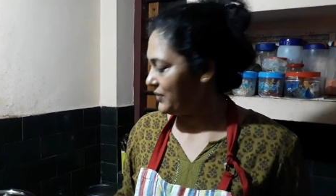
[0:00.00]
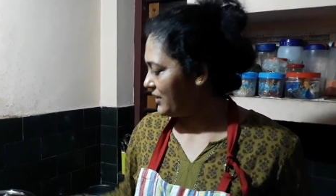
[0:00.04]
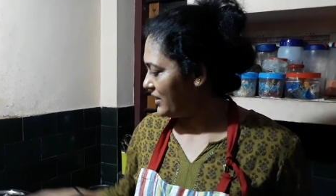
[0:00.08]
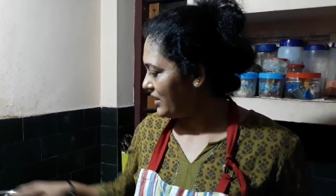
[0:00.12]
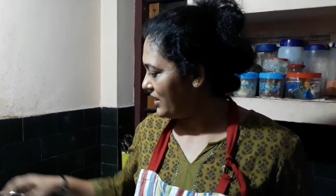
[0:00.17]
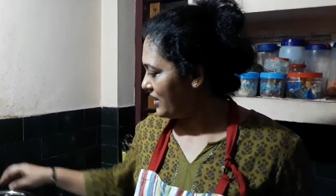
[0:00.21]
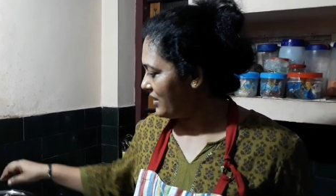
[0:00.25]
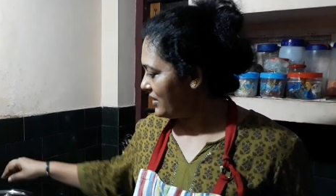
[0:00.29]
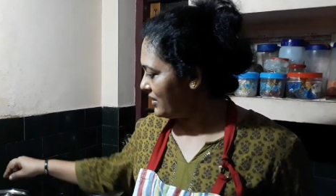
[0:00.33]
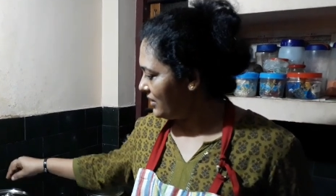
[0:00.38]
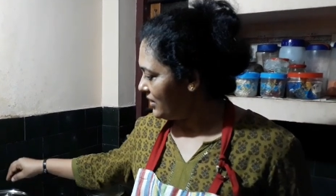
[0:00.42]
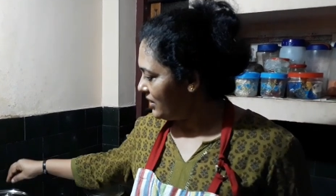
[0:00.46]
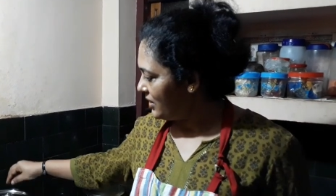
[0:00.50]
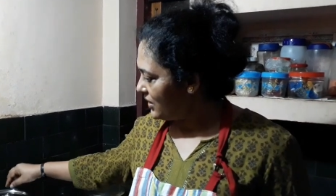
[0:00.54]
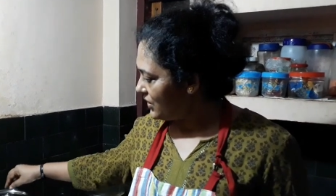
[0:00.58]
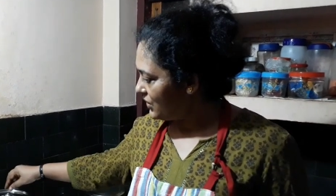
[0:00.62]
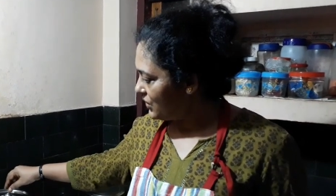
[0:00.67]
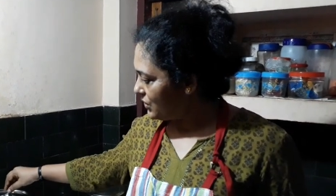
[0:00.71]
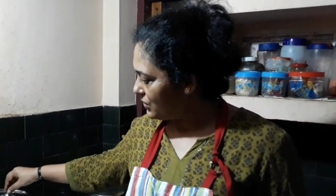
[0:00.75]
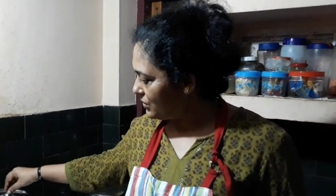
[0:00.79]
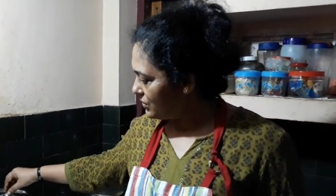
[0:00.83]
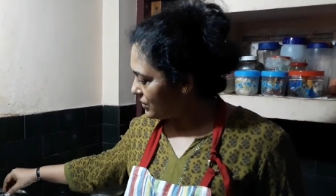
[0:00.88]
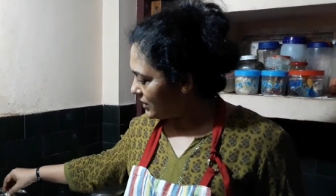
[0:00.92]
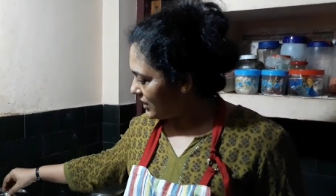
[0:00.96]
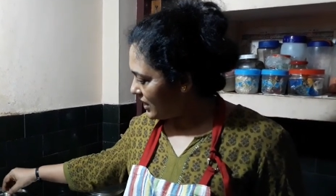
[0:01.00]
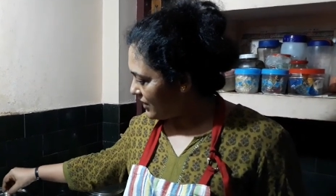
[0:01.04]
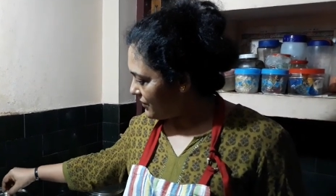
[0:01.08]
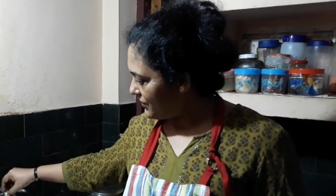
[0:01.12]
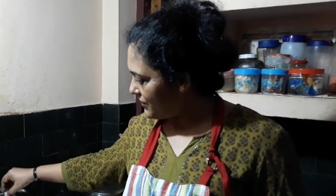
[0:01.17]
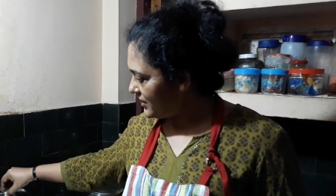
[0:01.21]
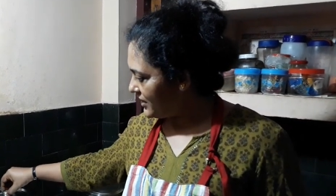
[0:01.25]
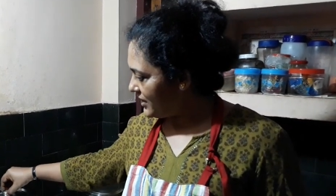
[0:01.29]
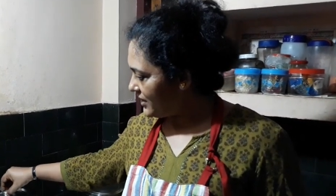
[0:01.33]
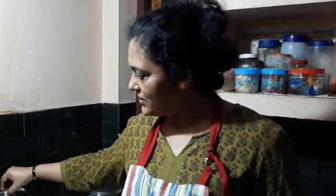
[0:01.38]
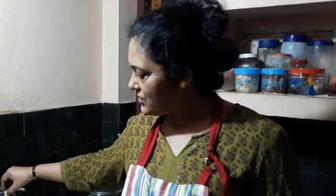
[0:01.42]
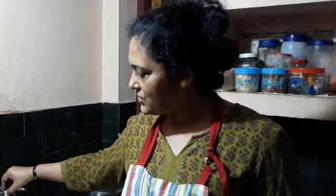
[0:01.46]
And you
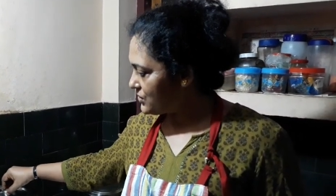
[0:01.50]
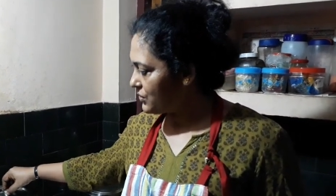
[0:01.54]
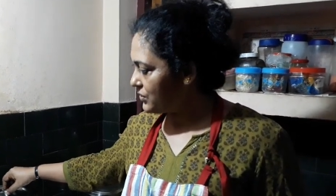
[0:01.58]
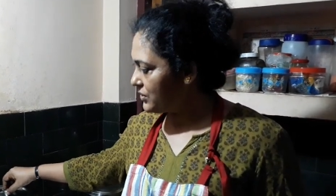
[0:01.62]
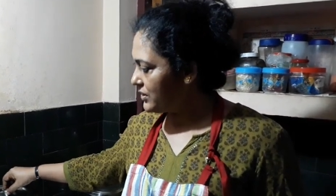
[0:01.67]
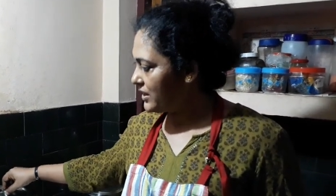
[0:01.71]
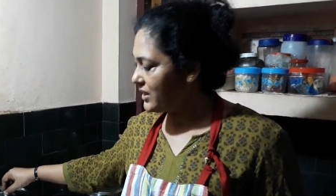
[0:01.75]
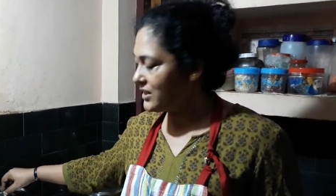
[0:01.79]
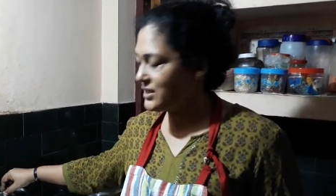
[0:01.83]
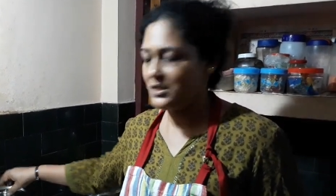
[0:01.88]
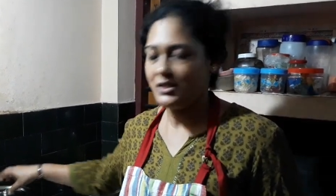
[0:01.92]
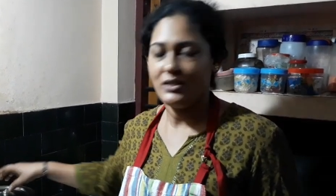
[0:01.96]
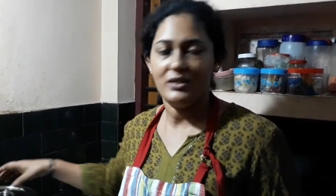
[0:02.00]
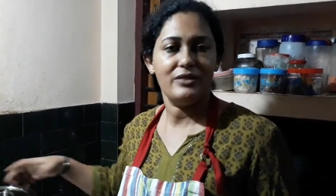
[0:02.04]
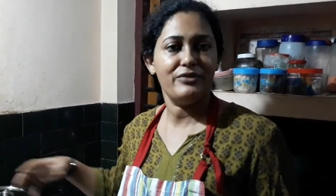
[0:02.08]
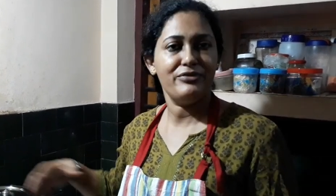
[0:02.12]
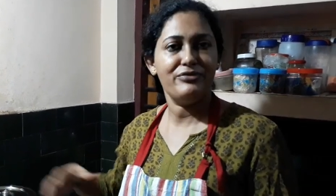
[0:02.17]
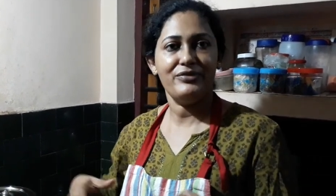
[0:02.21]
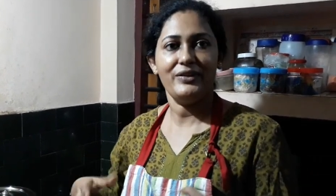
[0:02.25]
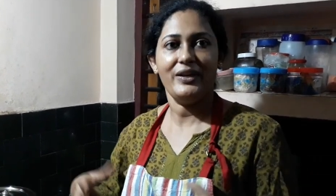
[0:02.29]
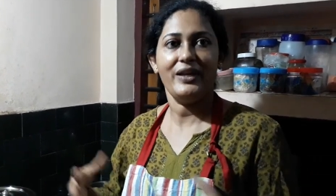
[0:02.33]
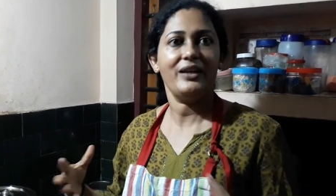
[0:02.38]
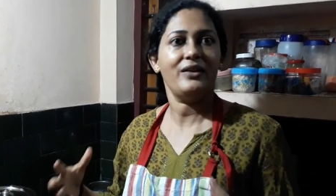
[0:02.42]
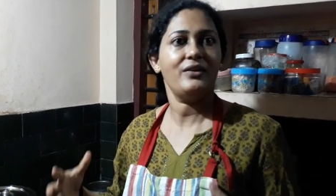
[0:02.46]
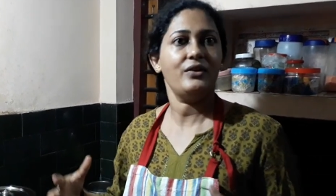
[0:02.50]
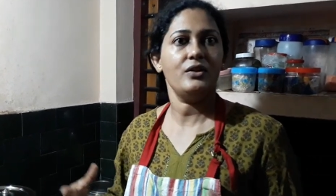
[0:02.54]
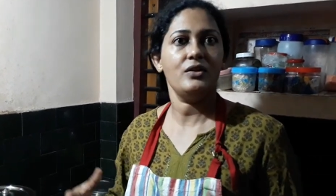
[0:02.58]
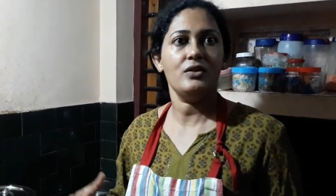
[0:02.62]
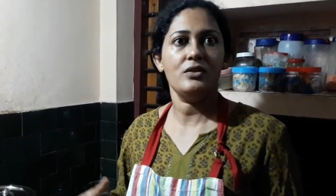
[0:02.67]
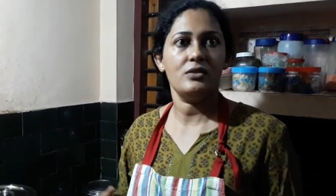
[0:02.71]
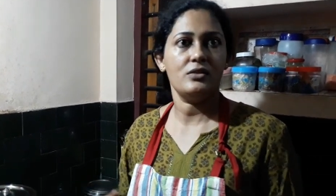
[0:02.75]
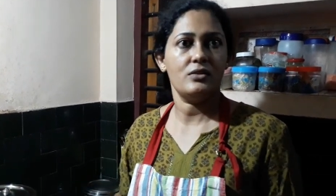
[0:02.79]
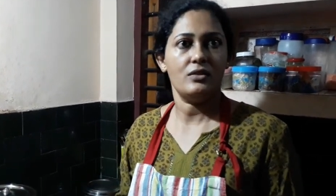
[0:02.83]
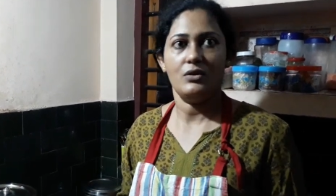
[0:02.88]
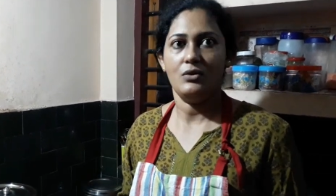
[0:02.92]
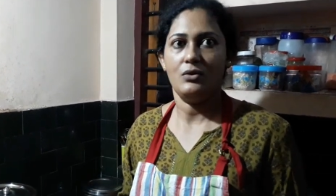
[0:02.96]
cover it so that the
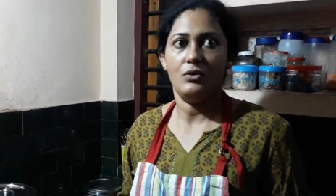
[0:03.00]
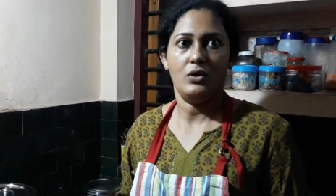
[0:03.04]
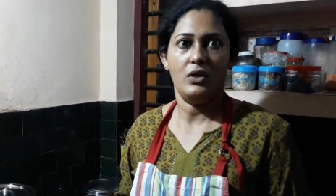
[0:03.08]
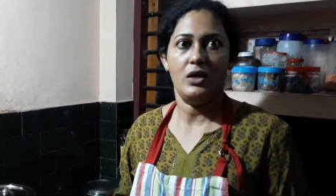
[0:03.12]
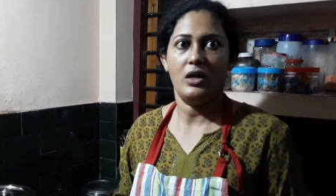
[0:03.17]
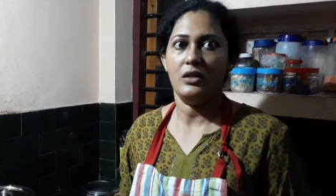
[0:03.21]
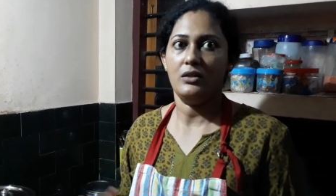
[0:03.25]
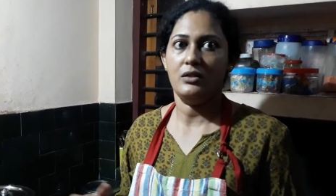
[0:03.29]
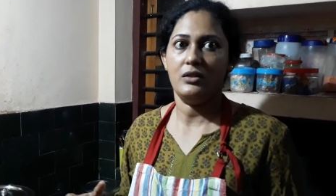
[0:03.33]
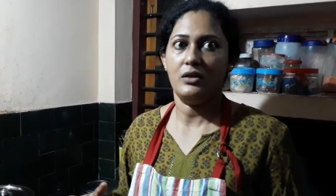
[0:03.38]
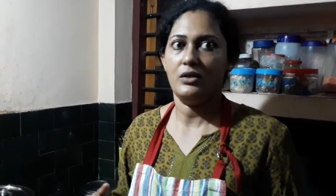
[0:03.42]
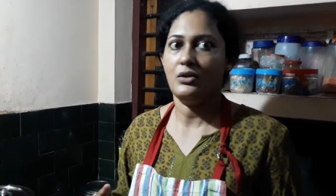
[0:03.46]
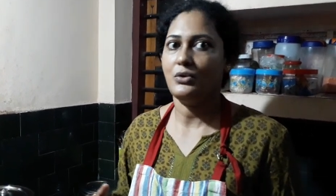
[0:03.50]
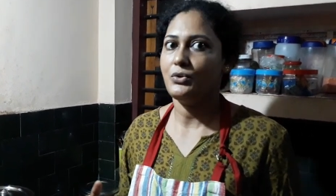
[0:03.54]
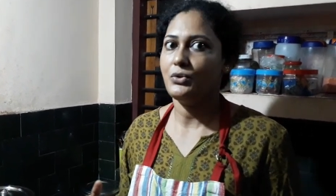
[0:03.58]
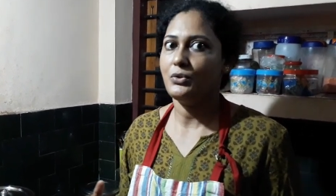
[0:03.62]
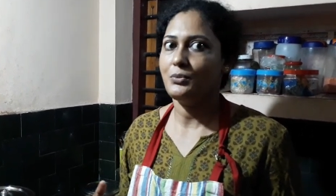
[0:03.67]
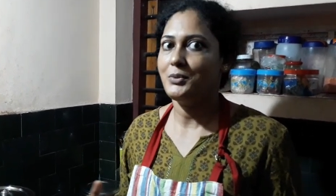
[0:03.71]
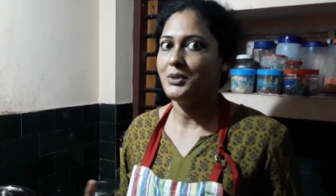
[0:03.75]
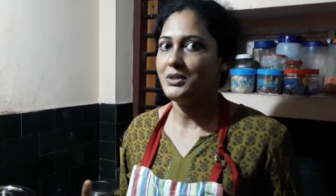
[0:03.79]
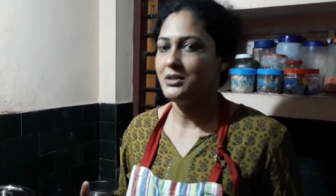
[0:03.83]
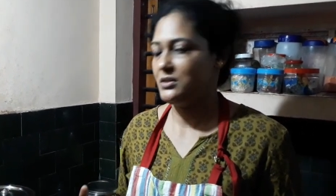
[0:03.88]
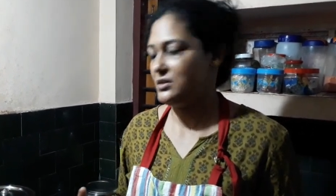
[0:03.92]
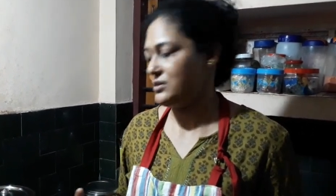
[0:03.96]
fragrance and the aroma